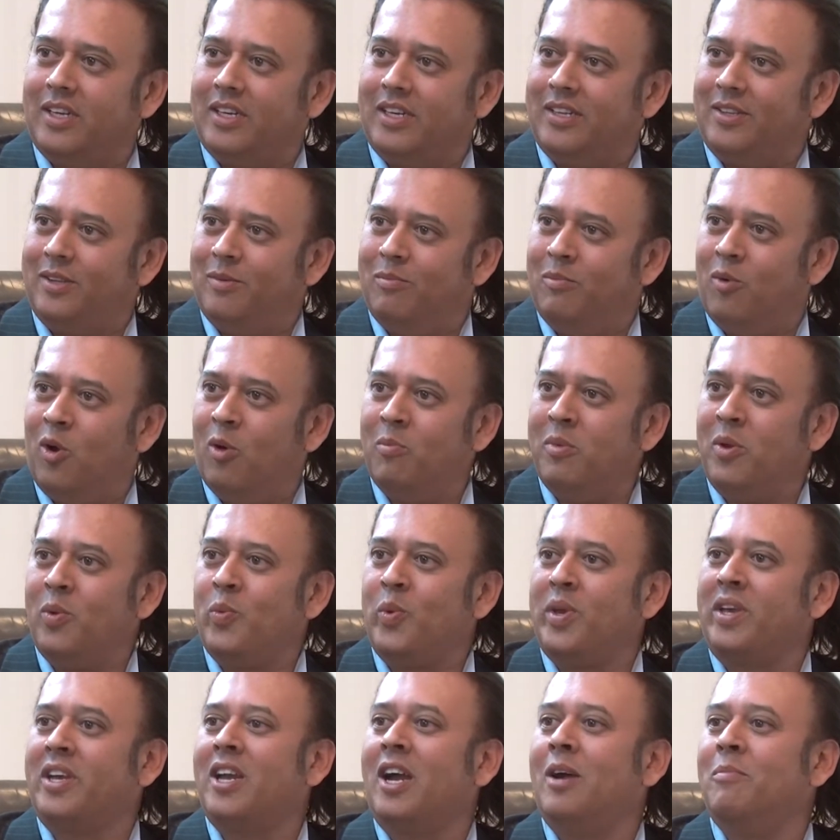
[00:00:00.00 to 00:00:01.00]
the moment
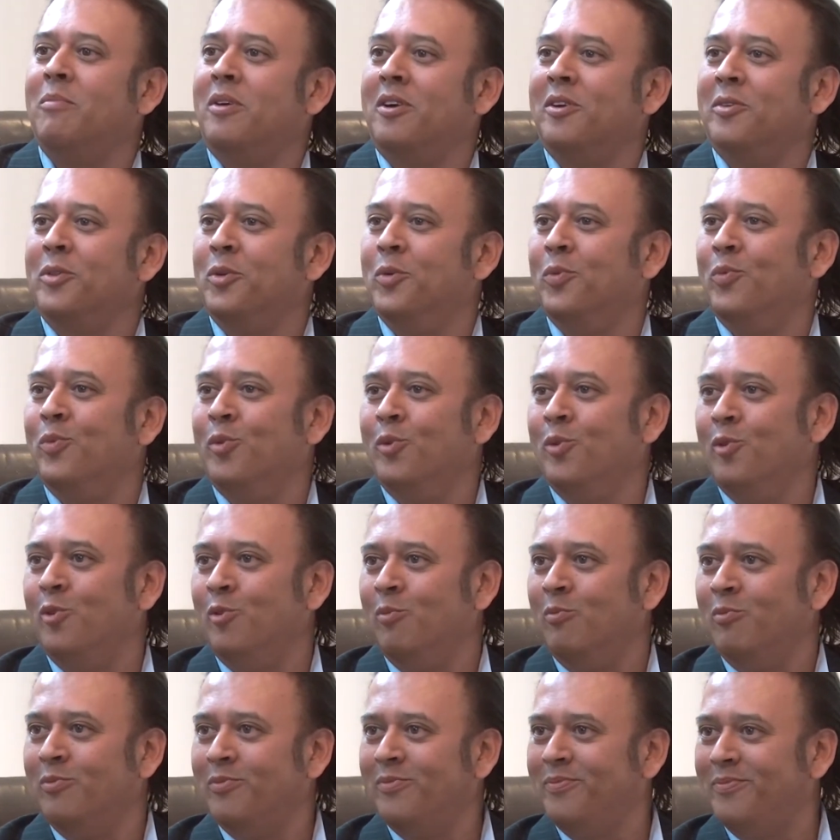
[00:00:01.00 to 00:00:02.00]
we come out of the
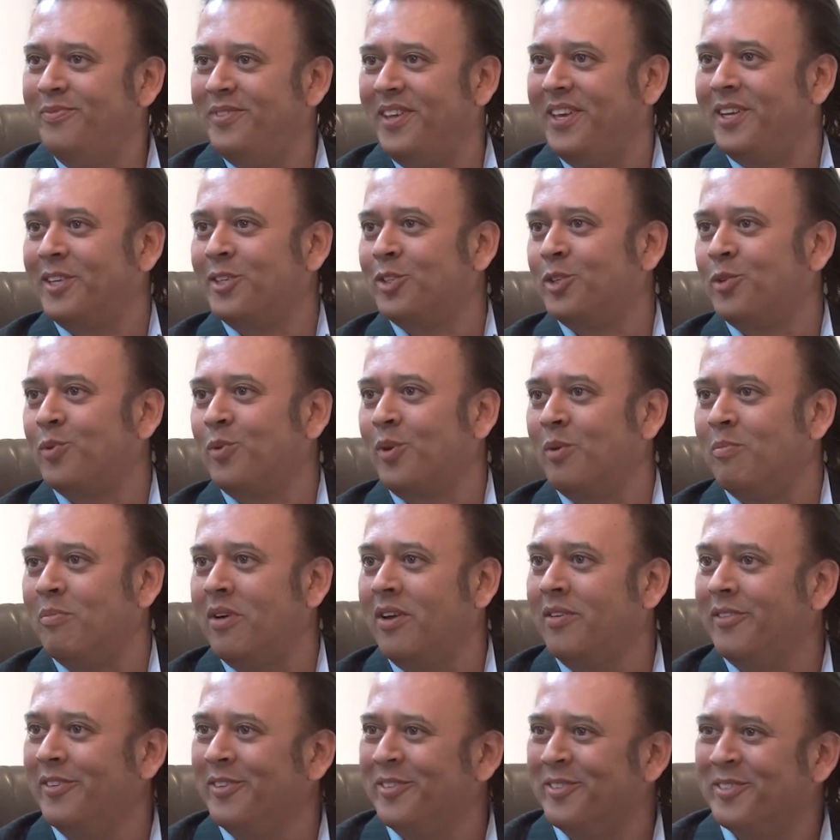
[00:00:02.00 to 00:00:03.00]
womb, thanks to our
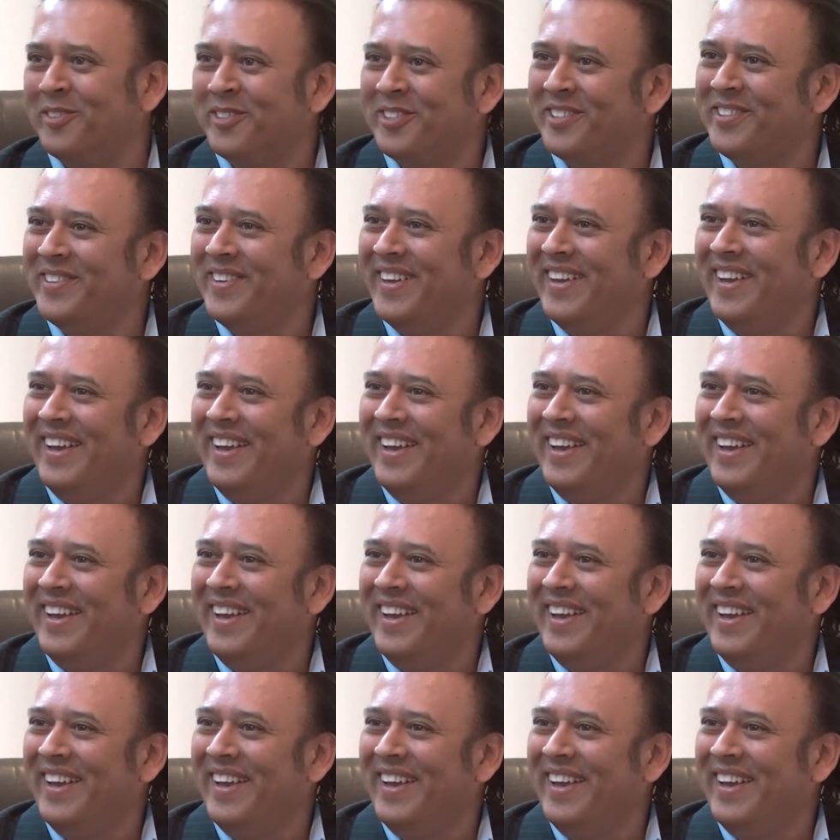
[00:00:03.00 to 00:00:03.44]
mothers,